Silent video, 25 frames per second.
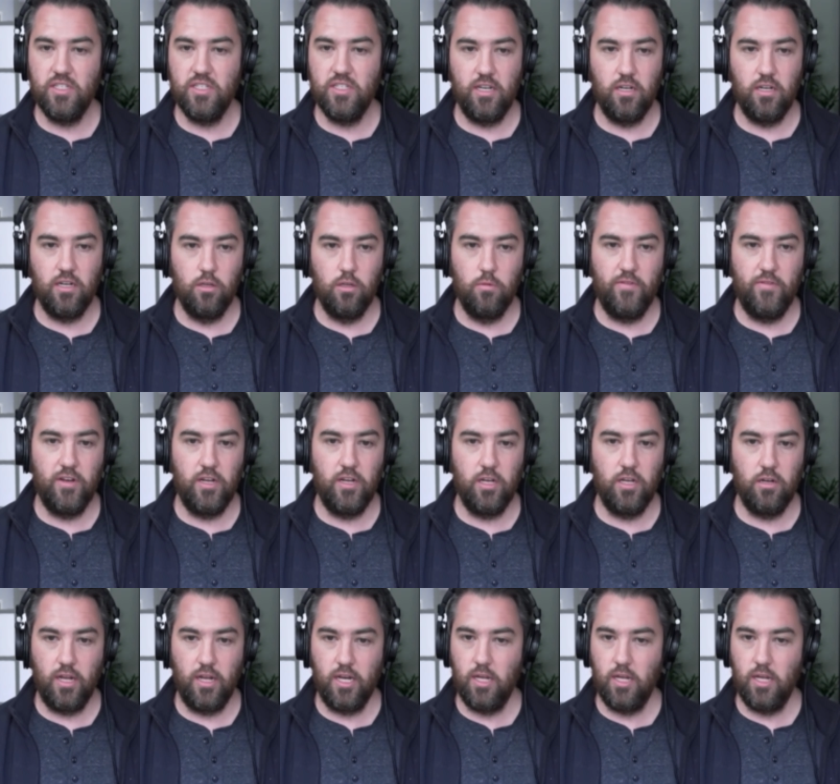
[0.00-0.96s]
send a Loom
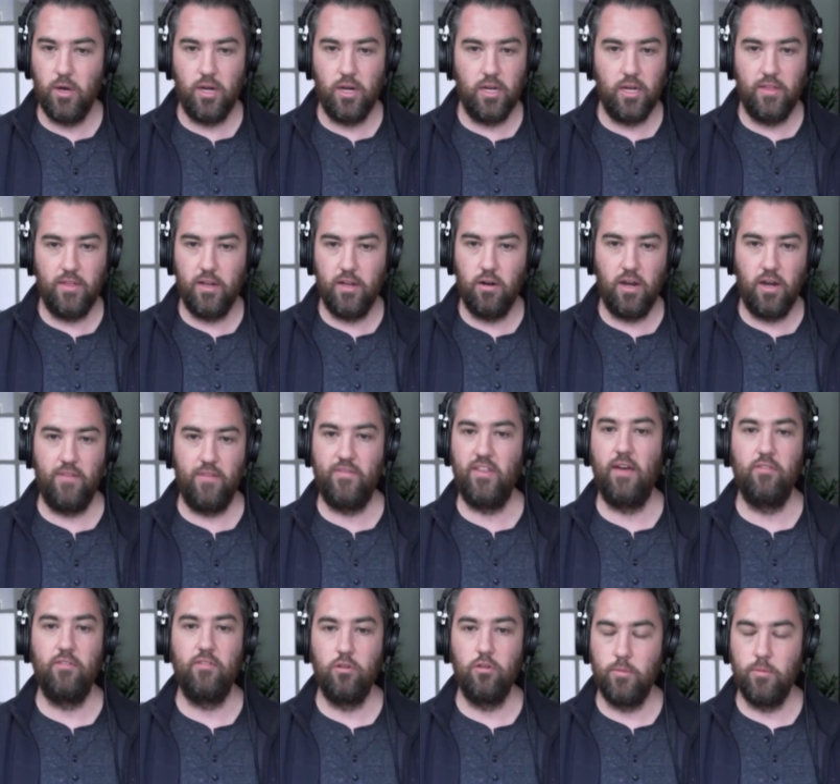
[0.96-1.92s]
video to anybody; they don't have to
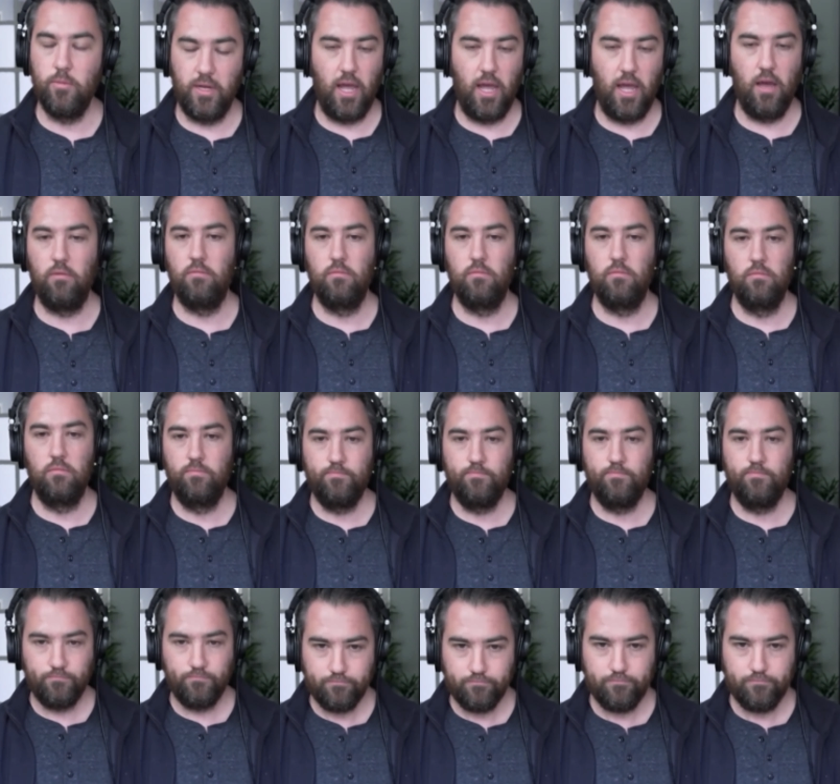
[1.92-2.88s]
have a Loom account.
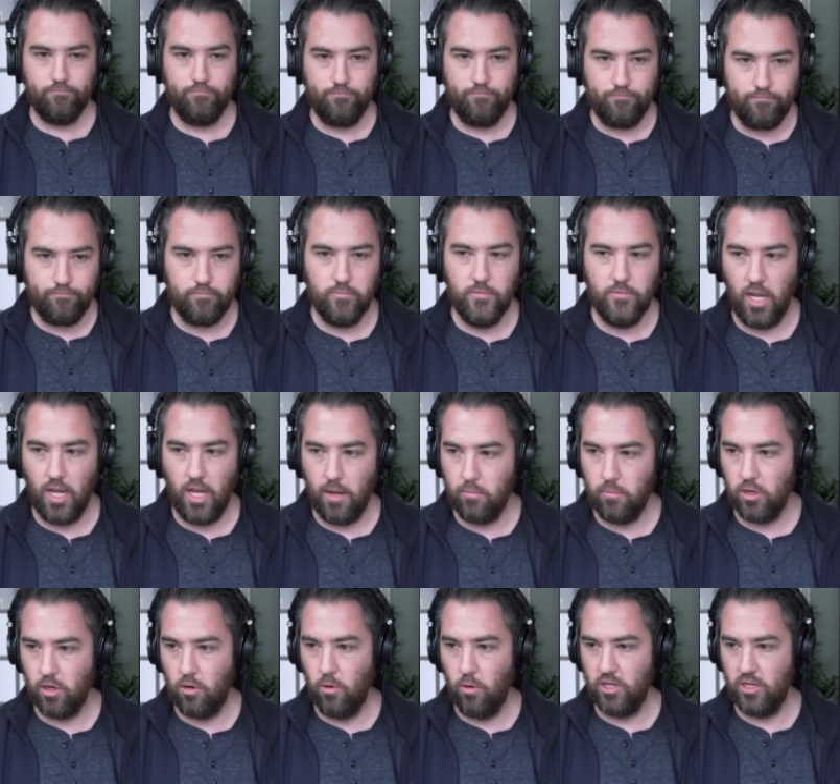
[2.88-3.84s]
Okay. Yep.
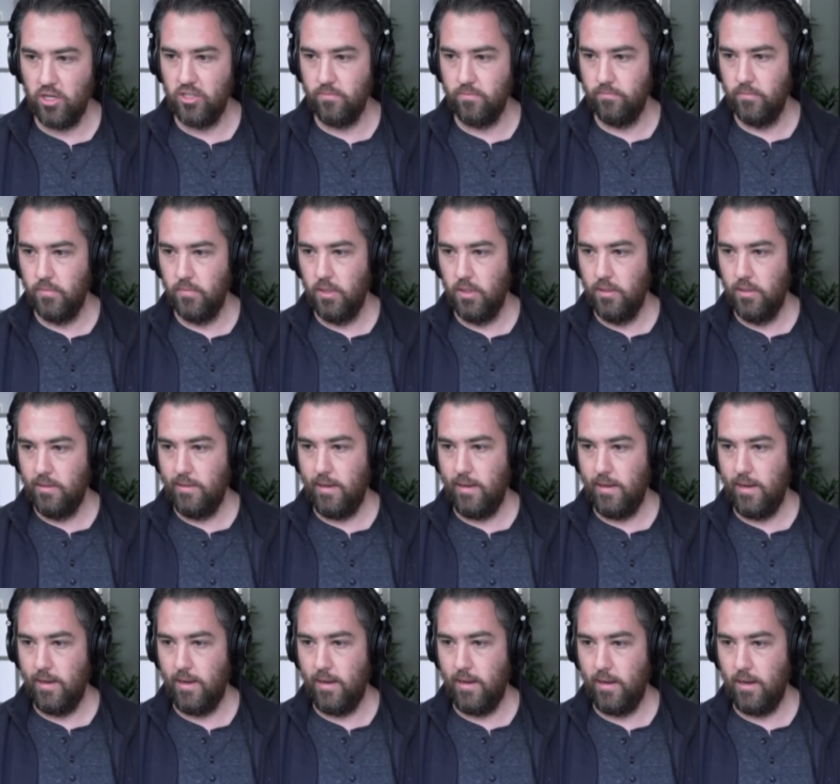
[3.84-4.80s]
Good question.
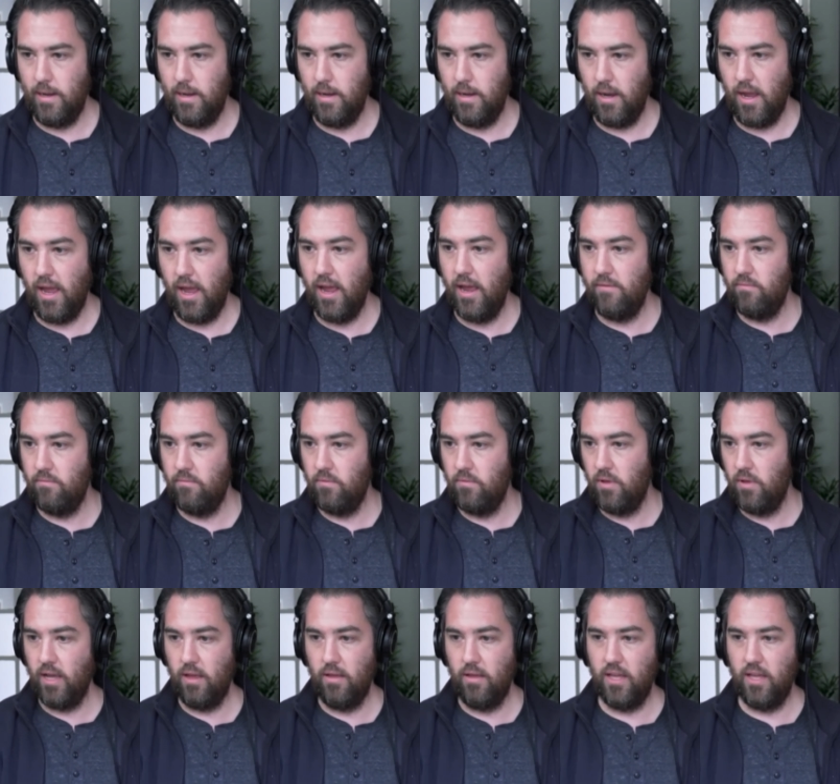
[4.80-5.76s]
Uh, and
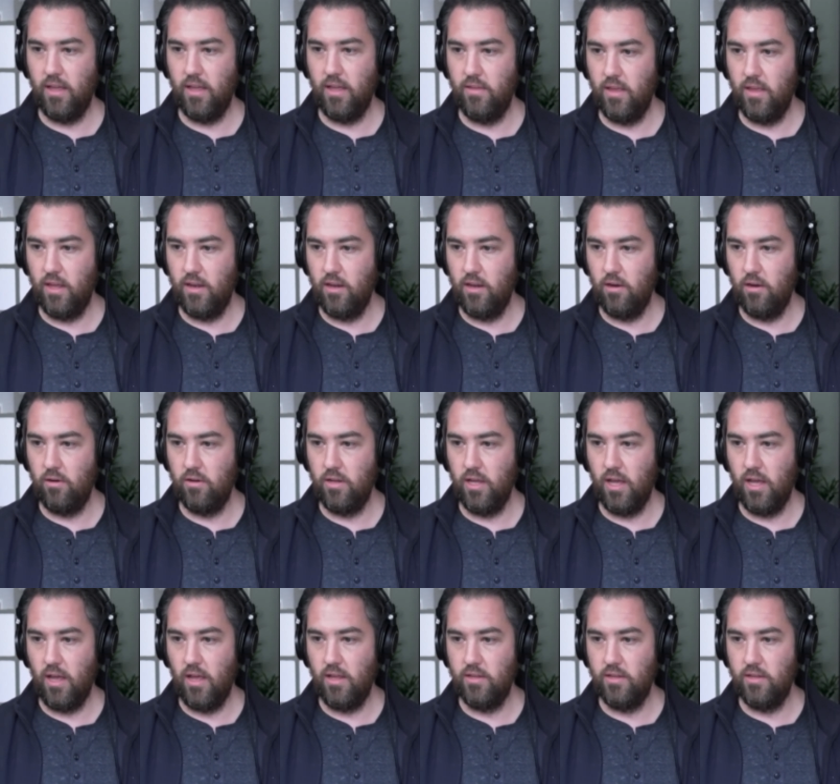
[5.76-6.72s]
like like in, in here,
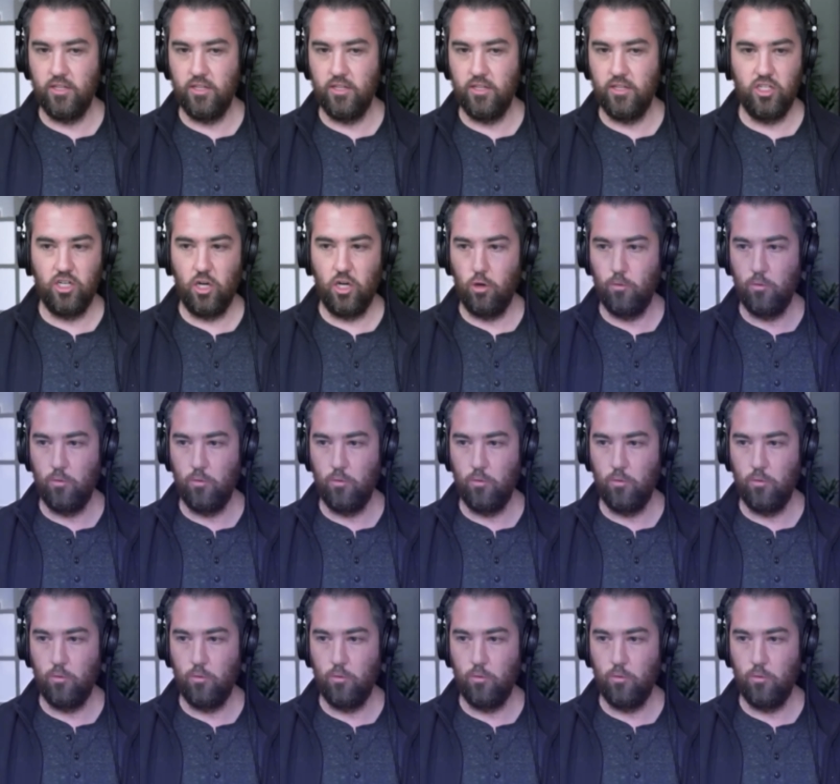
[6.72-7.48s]
yeah, it, it's shareable.